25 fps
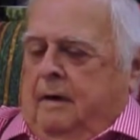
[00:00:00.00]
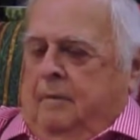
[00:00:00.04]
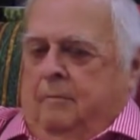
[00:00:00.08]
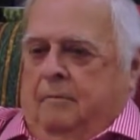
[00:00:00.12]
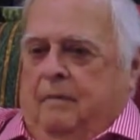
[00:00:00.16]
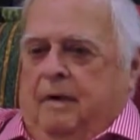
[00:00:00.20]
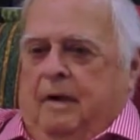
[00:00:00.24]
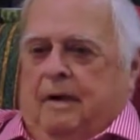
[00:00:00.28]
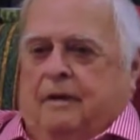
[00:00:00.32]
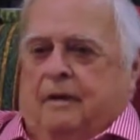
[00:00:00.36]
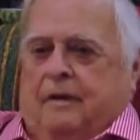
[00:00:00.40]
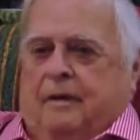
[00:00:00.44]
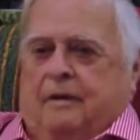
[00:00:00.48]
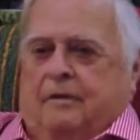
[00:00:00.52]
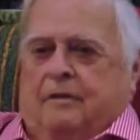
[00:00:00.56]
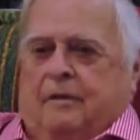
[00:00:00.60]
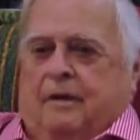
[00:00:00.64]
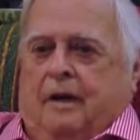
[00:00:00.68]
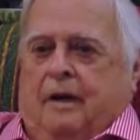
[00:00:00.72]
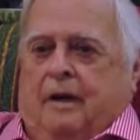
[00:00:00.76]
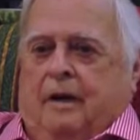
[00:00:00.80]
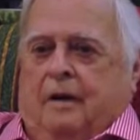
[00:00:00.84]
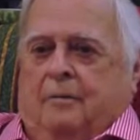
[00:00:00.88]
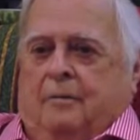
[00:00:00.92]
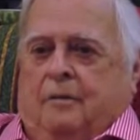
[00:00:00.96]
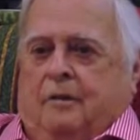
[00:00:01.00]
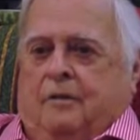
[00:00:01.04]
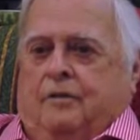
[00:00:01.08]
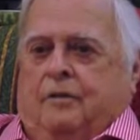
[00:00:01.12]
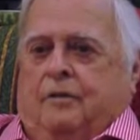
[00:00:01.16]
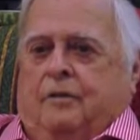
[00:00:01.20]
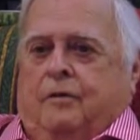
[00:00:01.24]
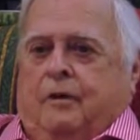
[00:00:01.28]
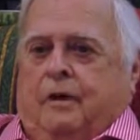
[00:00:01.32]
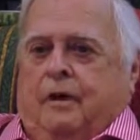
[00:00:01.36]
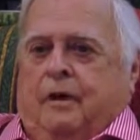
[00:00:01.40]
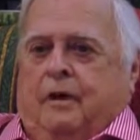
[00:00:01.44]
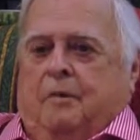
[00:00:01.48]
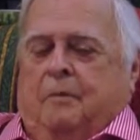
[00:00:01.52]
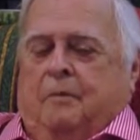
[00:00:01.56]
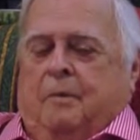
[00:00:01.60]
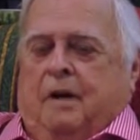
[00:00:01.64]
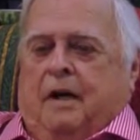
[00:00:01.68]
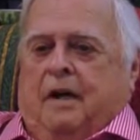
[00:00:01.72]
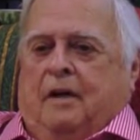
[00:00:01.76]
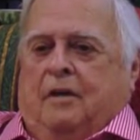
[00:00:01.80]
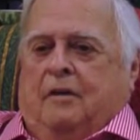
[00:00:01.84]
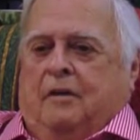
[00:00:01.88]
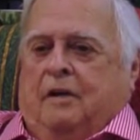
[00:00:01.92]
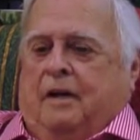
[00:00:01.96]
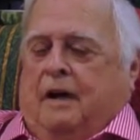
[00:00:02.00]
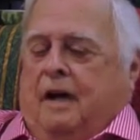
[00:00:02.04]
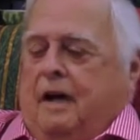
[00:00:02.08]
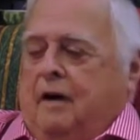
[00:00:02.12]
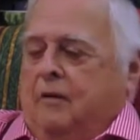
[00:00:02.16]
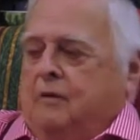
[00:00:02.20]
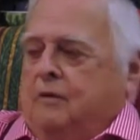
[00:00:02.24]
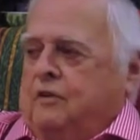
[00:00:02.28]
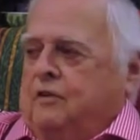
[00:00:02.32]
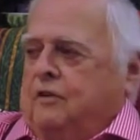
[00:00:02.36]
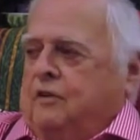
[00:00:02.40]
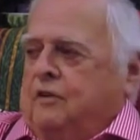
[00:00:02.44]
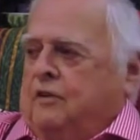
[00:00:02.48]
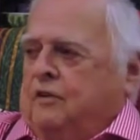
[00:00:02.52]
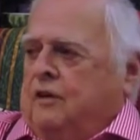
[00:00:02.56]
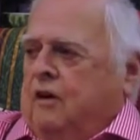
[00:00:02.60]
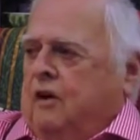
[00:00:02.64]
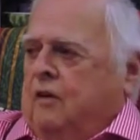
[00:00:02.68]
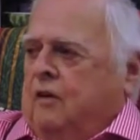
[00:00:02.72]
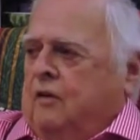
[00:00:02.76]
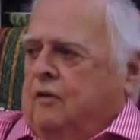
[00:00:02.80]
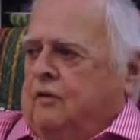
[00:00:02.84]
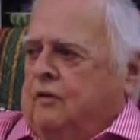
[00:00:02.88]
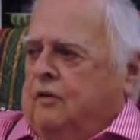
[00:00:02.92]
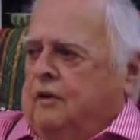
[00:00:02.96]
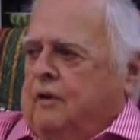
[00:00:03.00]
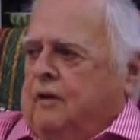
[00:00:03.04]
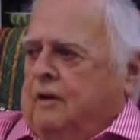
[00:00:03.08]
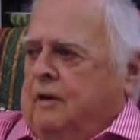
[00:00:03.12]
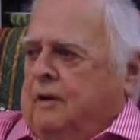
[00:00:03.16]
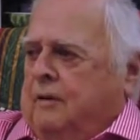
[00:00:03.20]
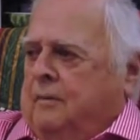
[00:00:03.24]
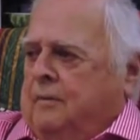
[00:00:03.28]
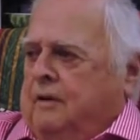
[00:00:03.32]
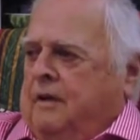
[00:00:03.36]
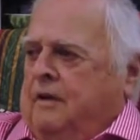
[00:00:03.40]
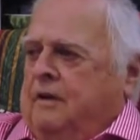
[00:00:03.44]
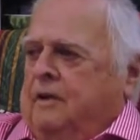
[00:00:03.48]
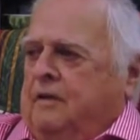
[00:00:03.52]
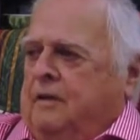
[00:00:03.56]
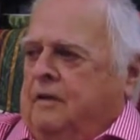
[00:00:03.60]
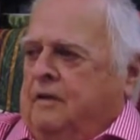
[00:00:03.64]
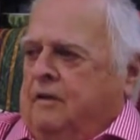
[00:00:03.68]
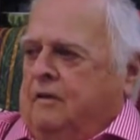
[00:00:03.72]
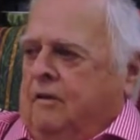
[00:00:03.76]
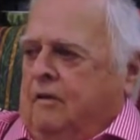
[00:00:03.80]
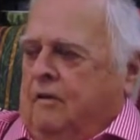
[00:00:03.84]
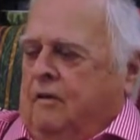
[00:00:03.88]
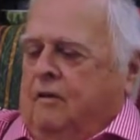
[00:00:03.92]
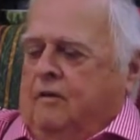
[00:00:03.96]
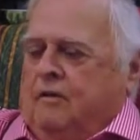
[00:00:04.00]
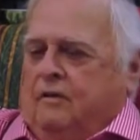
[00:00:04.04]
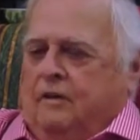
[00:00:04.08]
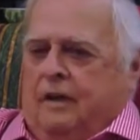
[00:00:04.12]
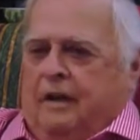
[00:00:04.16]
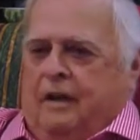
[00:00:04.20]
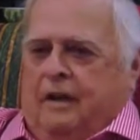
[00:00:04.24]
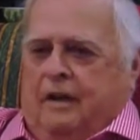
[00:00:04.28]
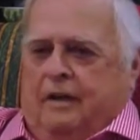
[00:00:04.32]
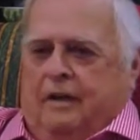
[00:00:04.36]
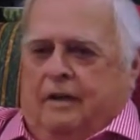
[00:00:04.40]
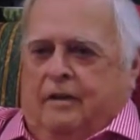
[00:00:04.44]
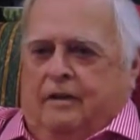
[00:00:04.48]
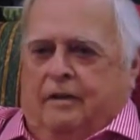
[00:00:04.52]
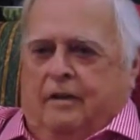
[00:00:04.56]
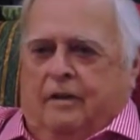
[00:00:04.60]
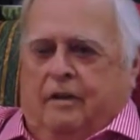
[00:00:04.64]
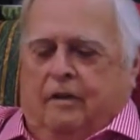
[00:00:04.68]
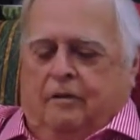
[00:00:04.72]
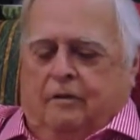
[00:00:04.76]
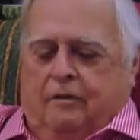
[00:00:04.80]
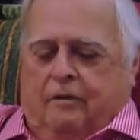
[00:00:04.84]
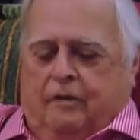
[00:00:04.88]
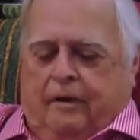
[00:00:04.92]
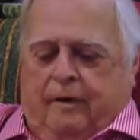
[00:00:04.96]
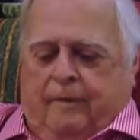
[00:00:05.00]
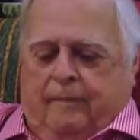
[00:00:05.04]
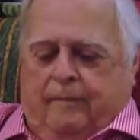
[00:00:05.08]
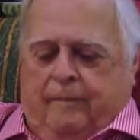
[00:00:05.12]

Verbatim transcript: by this time, as you can imagine, I was exhausted. I mean, just cross-eyed exhausted.